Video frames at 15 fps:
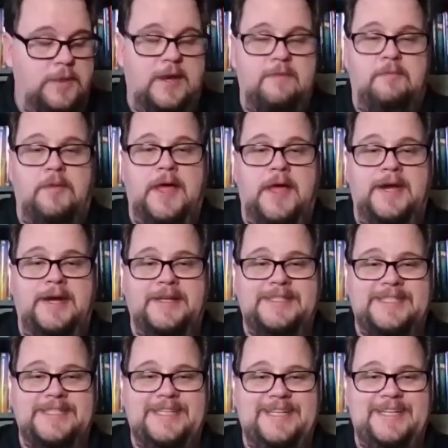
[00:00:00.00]
that i've planted a
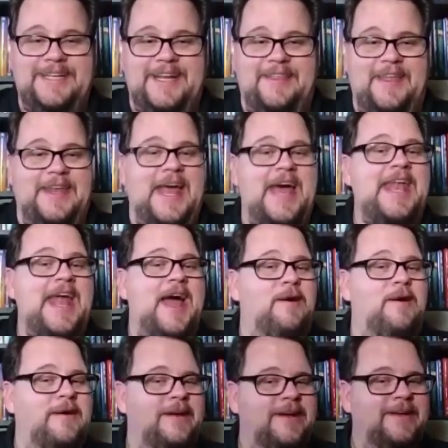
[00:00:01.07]
seed and that not
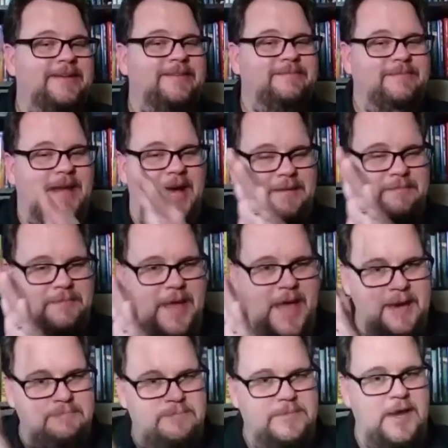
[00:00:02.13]
now not
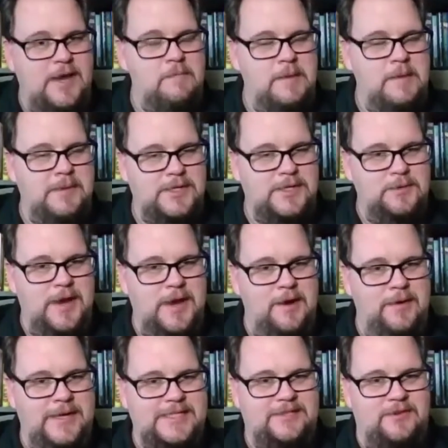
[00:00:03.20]
not until maybe two
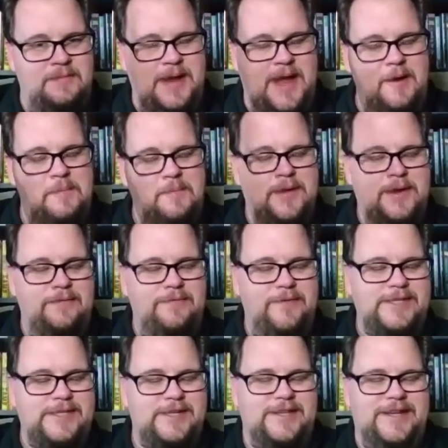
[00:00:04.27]
Harriets from now, yeah. but
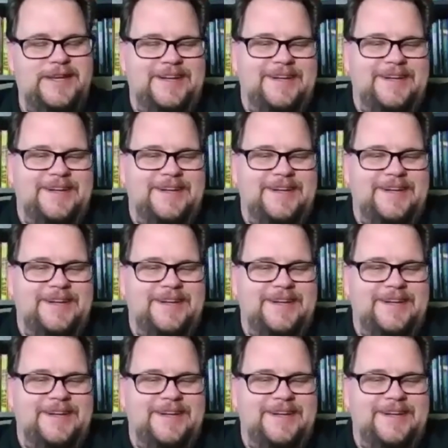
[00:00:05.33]
eventually